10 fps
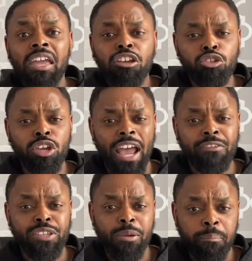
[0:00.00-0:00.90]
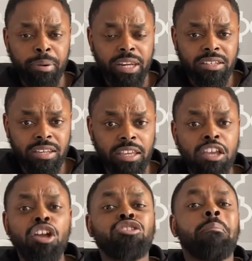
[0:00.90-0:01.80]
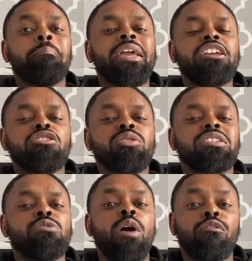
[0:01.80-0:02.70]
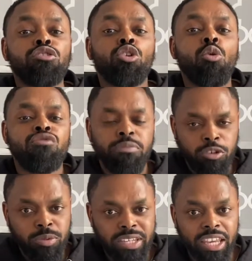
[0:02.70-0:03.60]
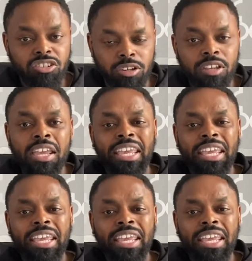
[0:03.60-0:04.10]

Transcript: You can have the ability to make yourself of no reputation,